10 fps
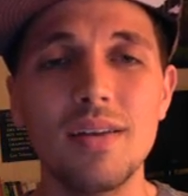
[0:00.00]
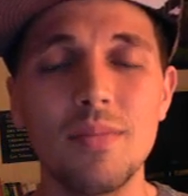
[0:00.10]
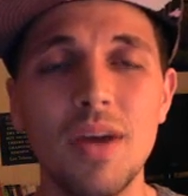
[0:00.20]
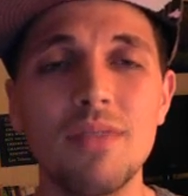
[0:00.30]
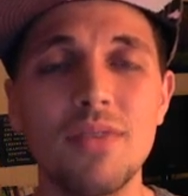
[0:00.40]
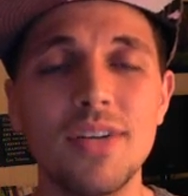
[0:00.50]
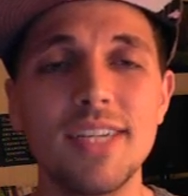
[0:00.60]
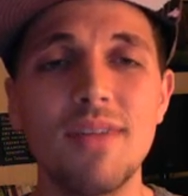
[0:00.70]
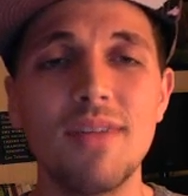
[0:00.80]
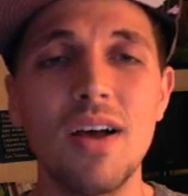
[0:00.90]
my
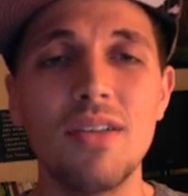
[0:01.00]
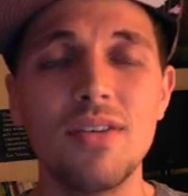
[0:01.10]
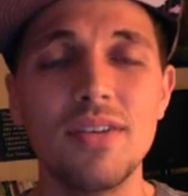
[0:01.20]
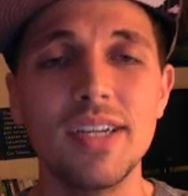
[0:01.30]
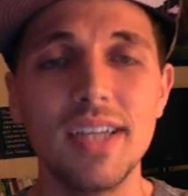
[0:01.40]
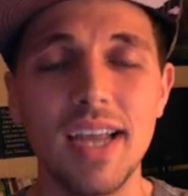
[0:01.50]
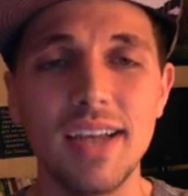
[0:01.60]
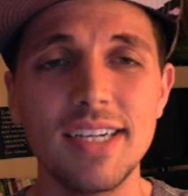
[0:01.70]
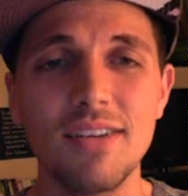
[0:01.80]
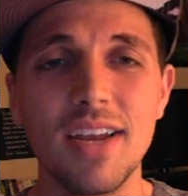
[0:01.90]
friend's father's
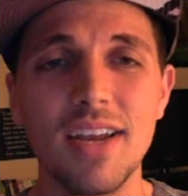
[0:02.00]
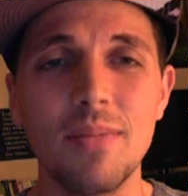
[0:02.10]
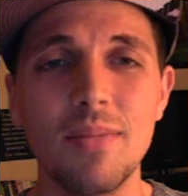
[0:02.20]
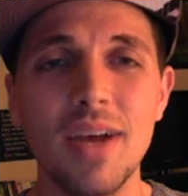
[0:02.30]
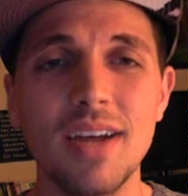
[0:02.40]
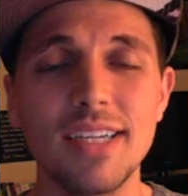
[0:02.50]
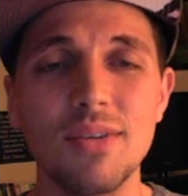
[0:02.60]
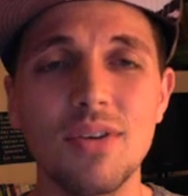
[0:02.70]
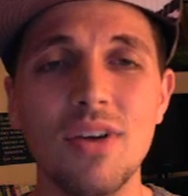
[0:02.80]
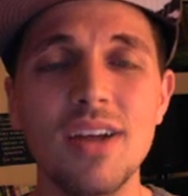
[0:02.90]
cancer came back
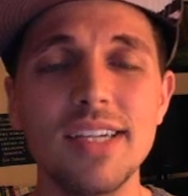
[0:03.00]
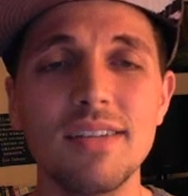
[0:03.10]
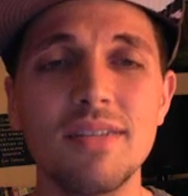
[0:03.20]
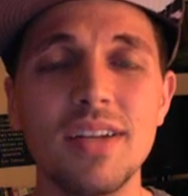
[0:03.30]
so aggressive,